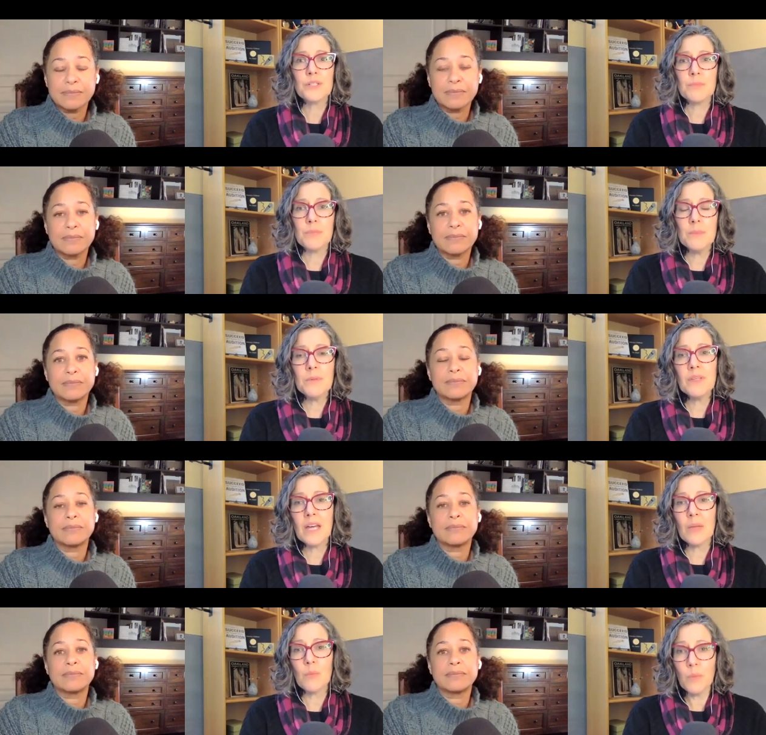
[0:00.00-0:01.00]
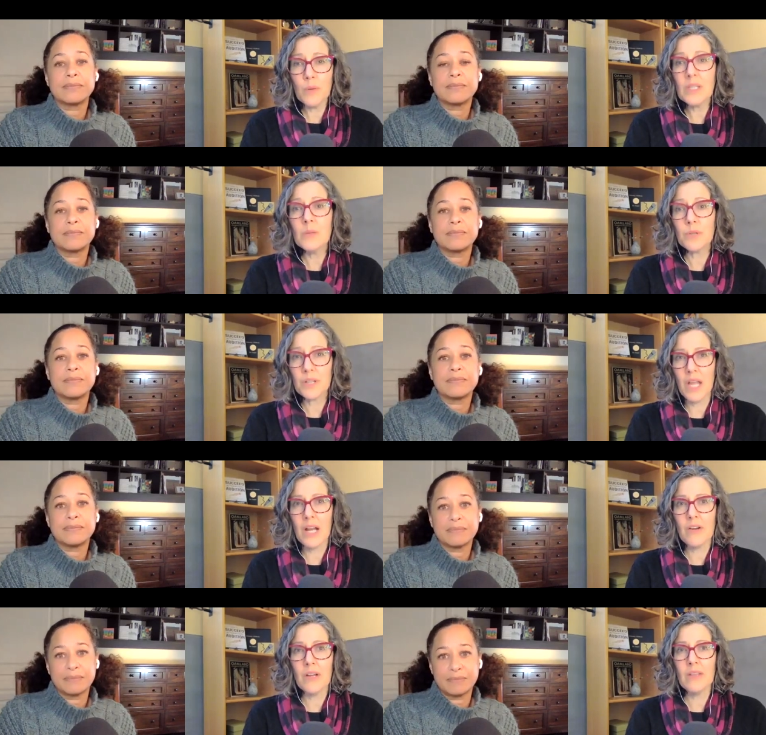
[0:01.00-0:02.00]
Speaker 1: the people that really were
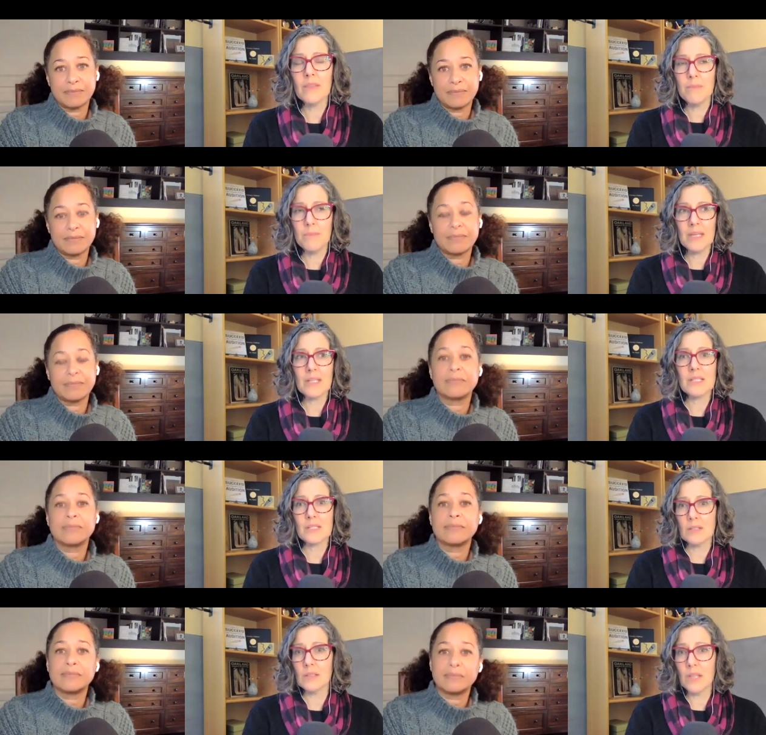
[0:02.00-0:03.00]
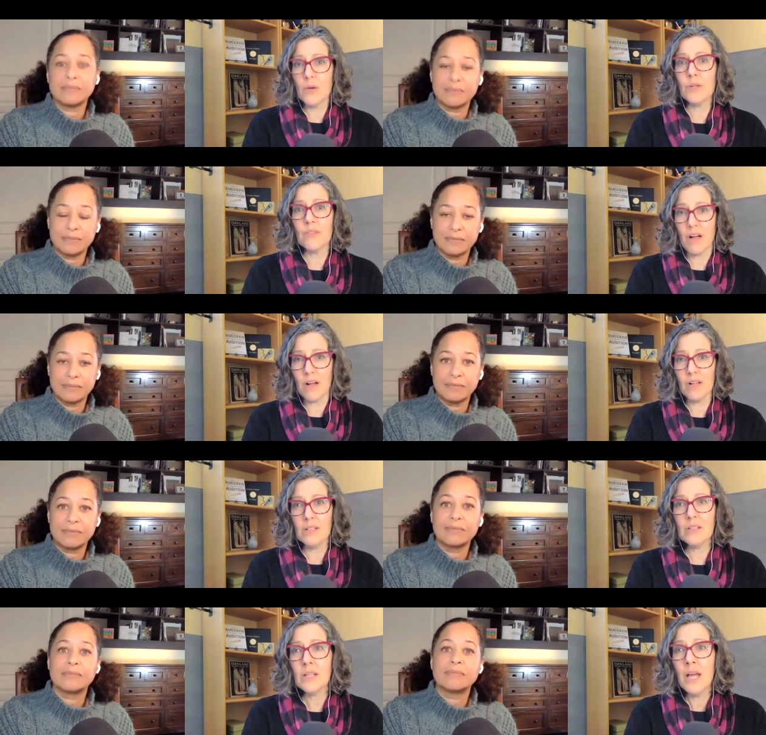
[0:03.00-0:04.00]
carrying the biggest load of
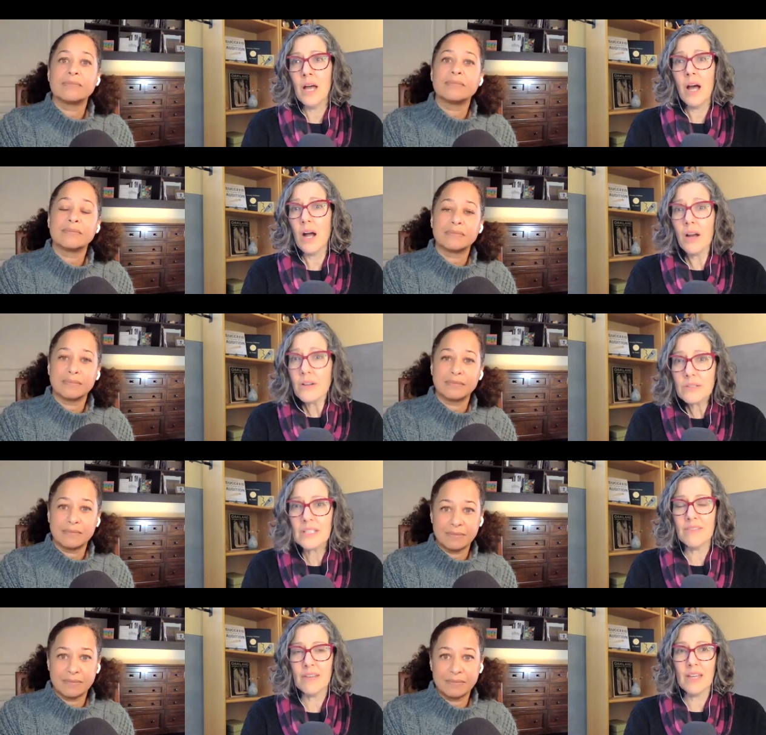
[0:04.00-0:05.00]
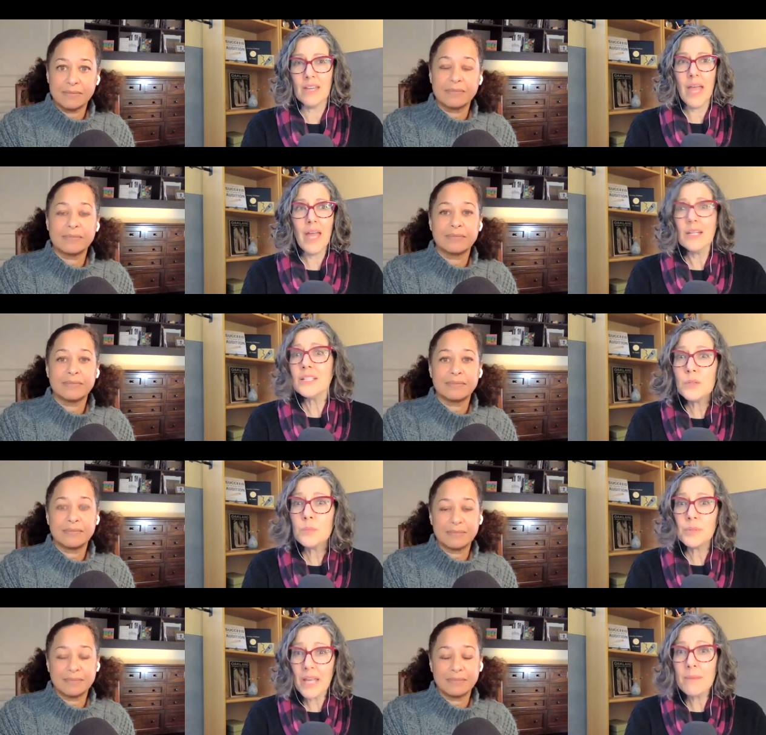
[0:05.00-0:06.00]
all are leaving. And I don't
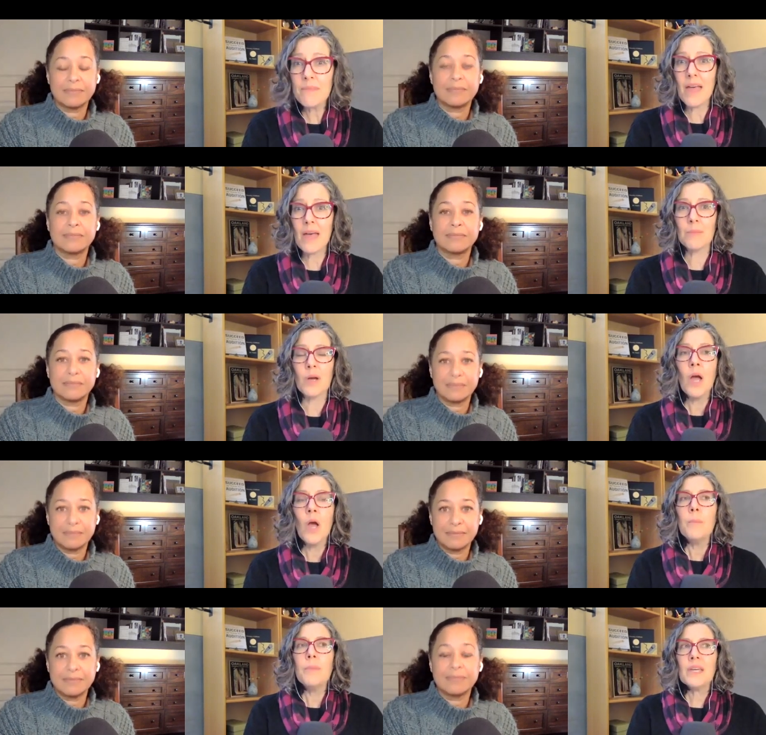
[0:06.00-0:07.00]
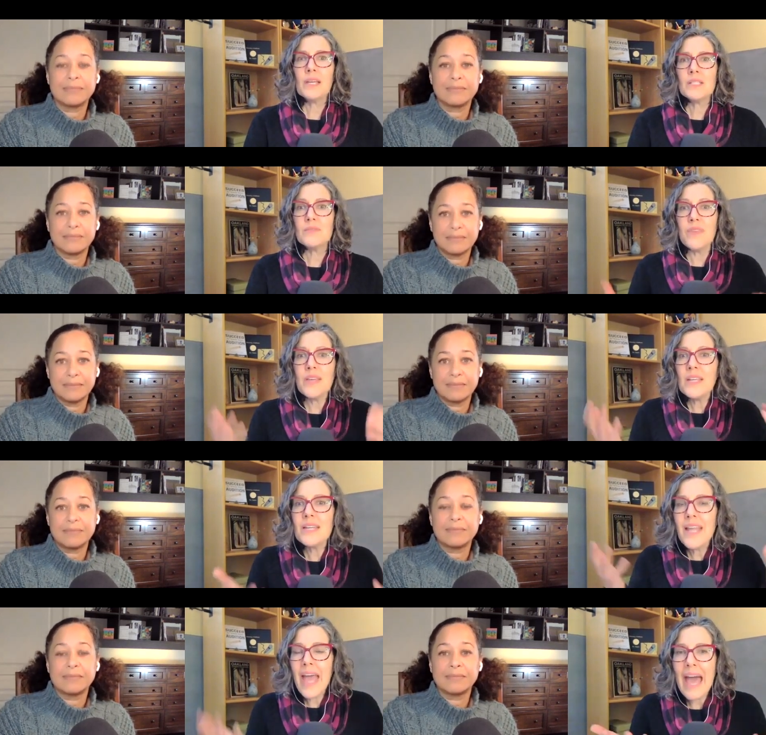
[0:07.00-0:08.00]
blame them because they
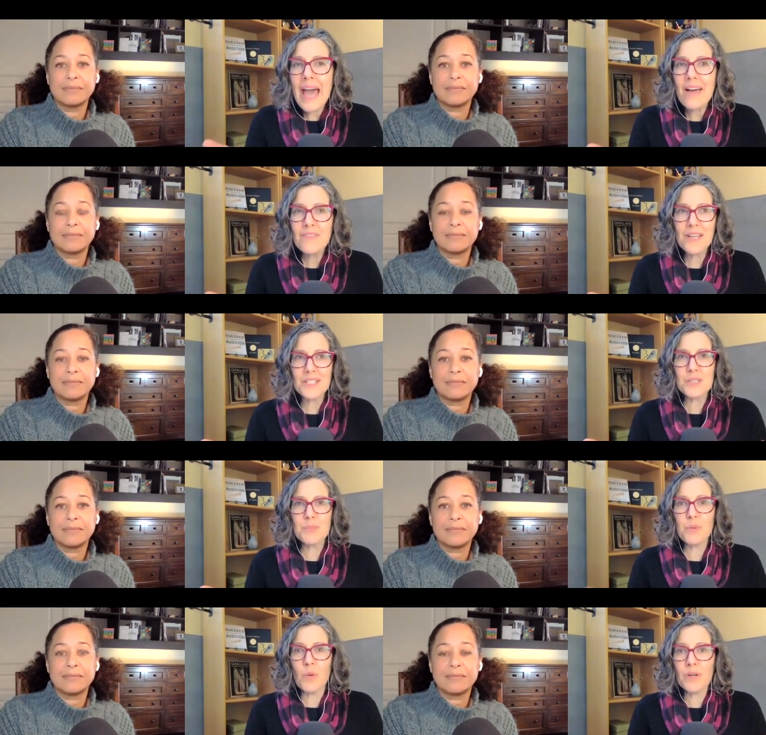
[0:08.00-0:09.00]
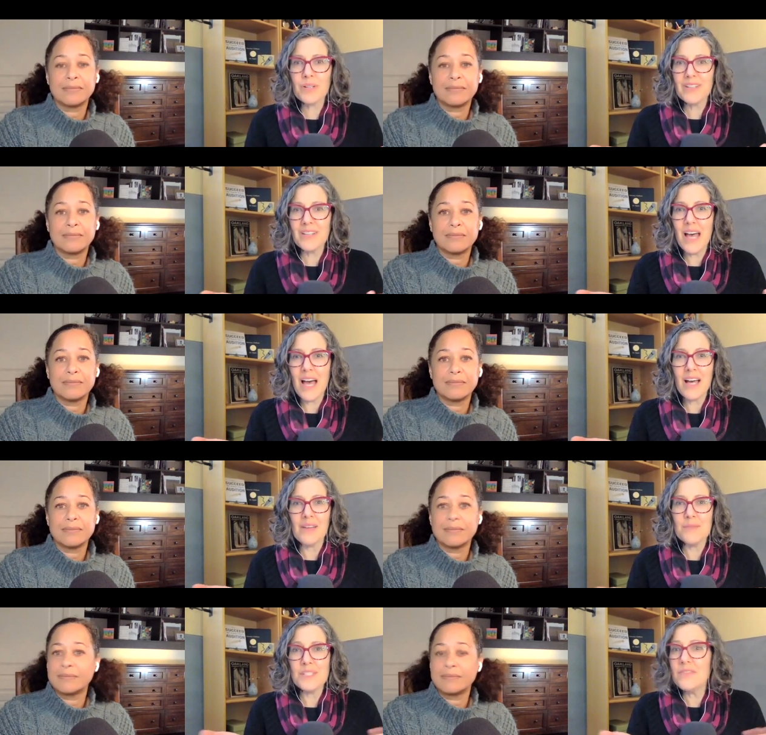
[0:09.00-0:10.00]
didn't have a support uh,
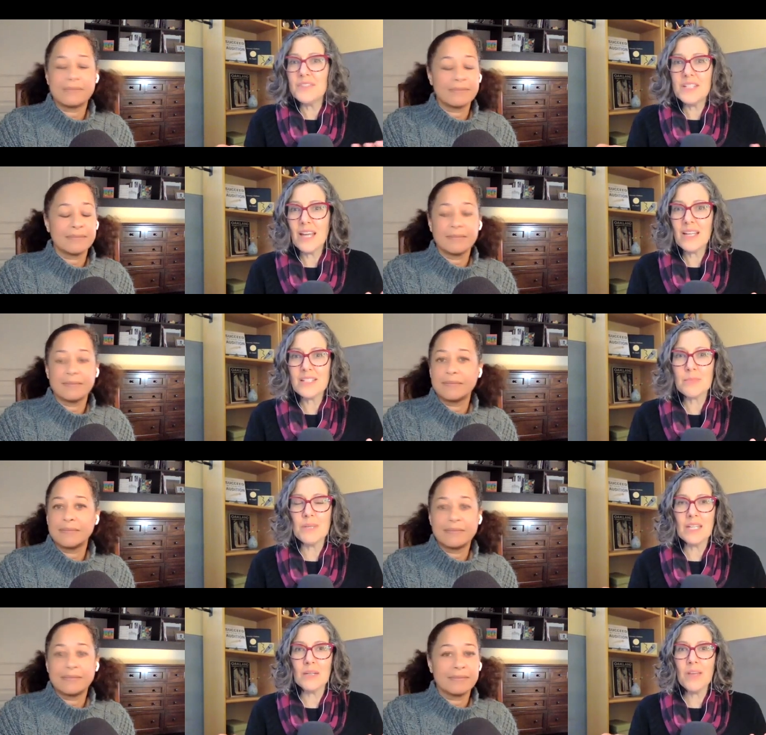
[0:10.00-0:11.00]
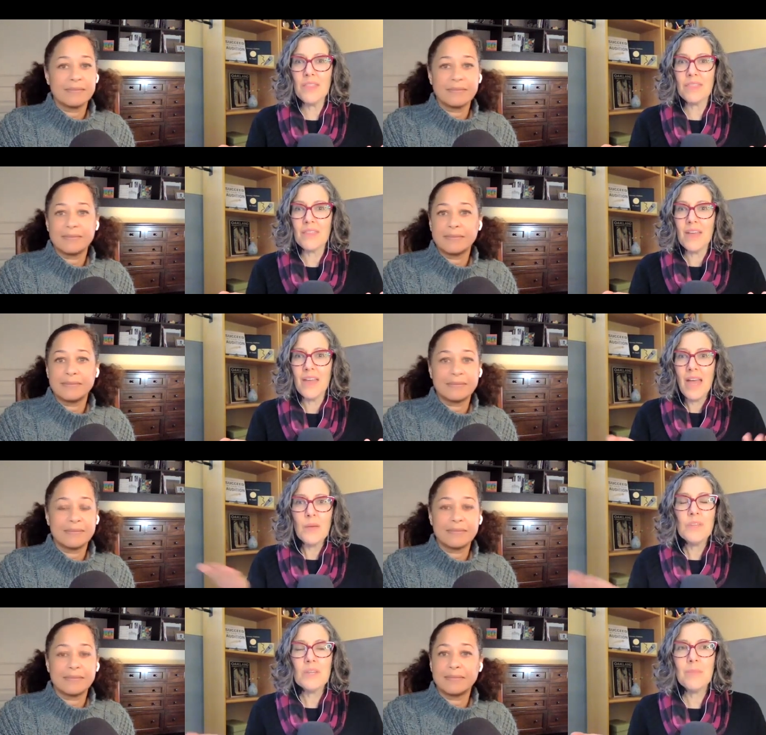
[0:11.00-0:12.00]
safety net to begin with. And
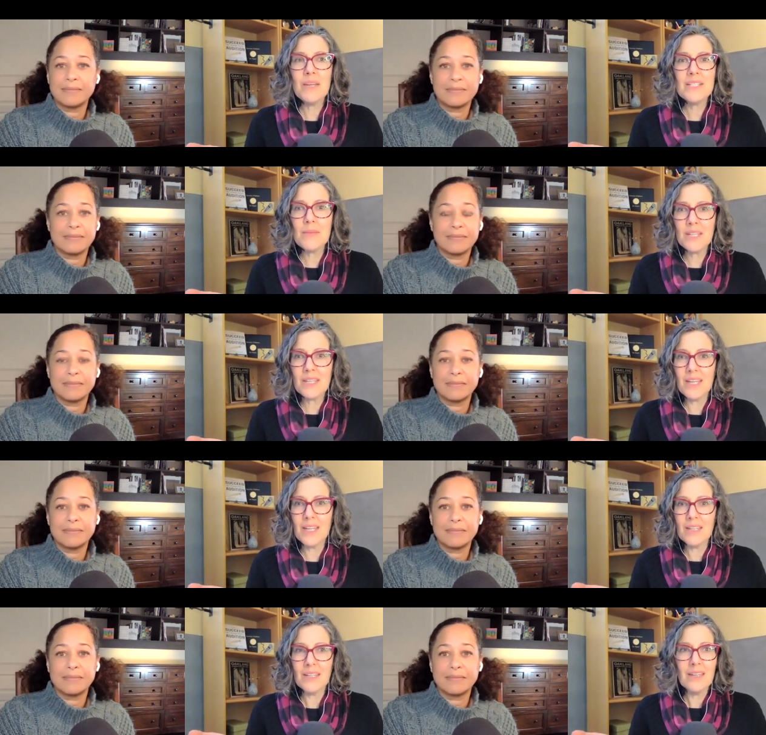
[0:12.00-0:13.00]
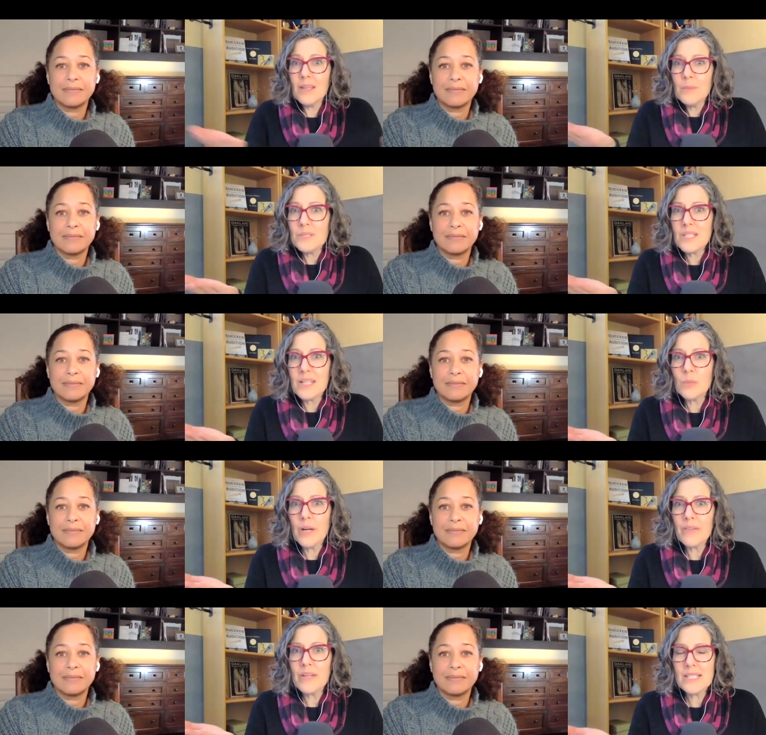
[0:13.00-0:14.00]
when the pandemic hit, it was like,
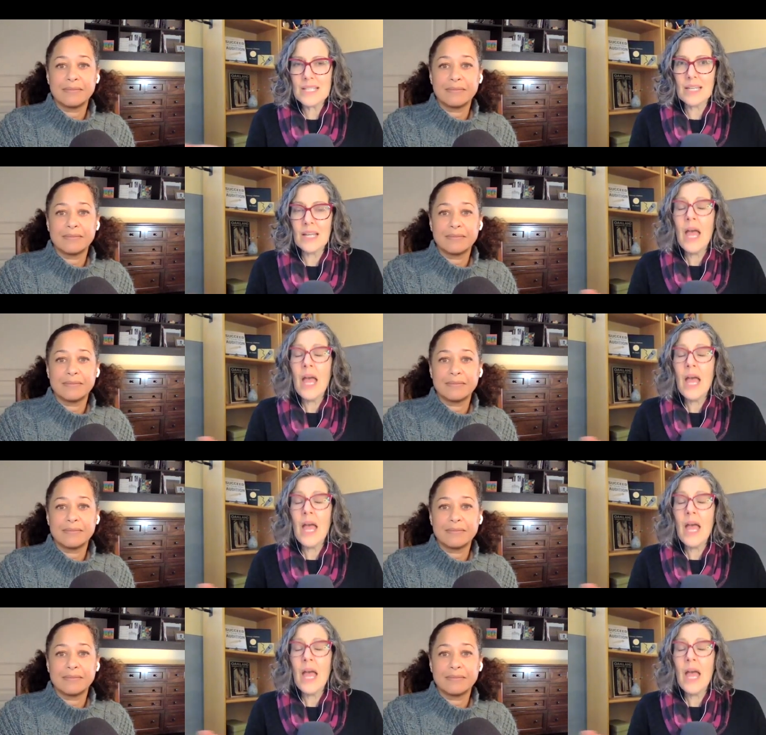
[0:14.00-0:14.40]
where is it?